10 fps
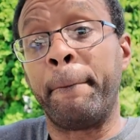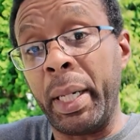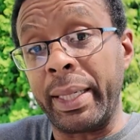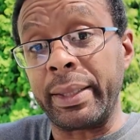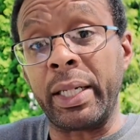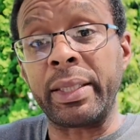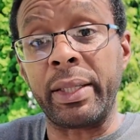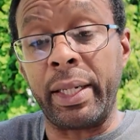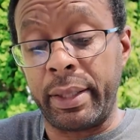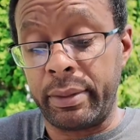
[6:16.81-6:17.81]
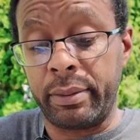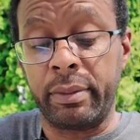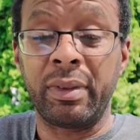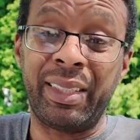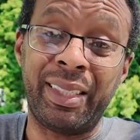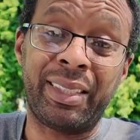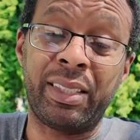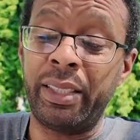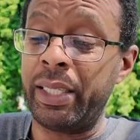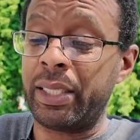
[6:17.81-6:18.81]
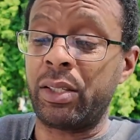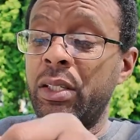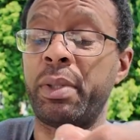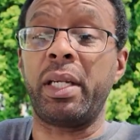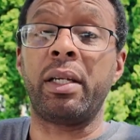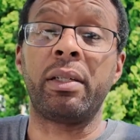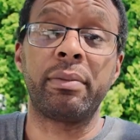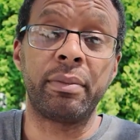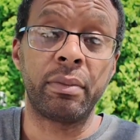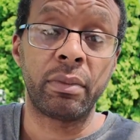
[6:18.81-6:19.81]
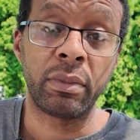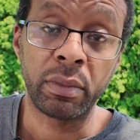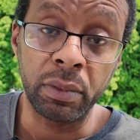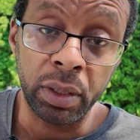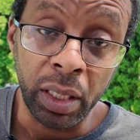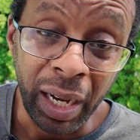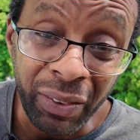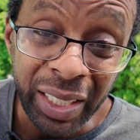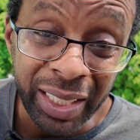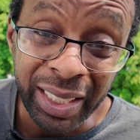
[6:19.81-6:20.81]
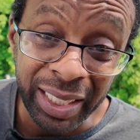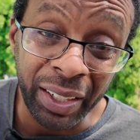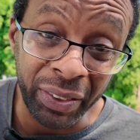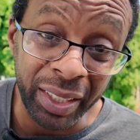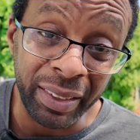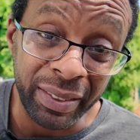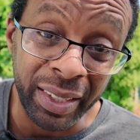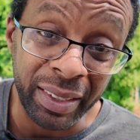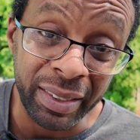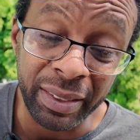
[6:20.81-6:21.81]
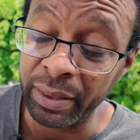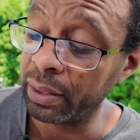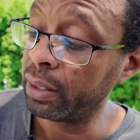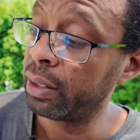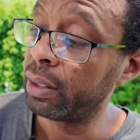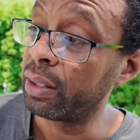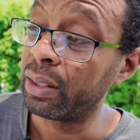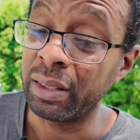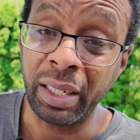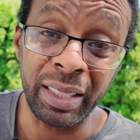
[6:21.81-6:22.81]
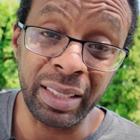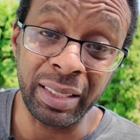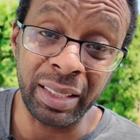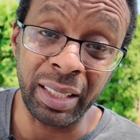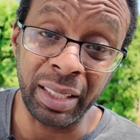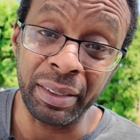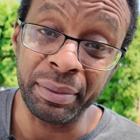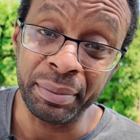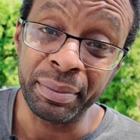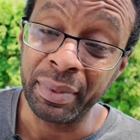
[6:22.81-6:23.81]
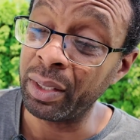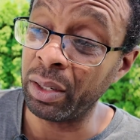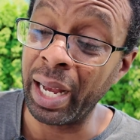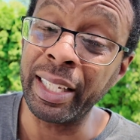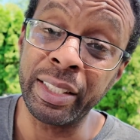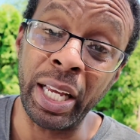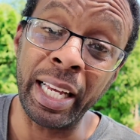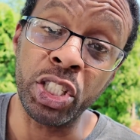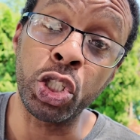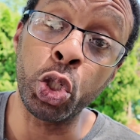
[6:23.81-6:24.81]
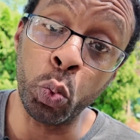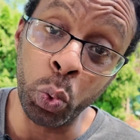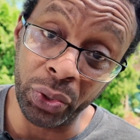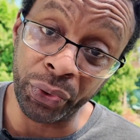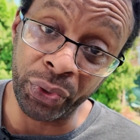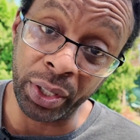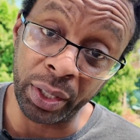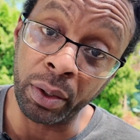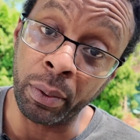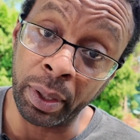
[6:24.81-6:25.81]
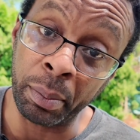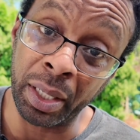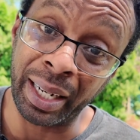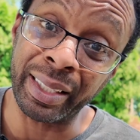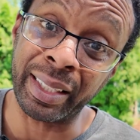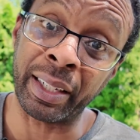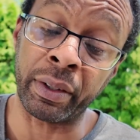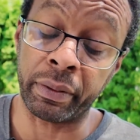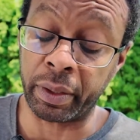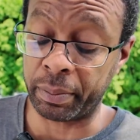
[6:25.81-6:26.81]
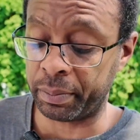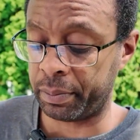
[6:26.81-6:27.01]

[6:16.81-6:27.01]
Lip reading: But until then, this is going to be, I really need to get rid of these things. As you can see, no, as you will see what I mean, I need to get rid of them.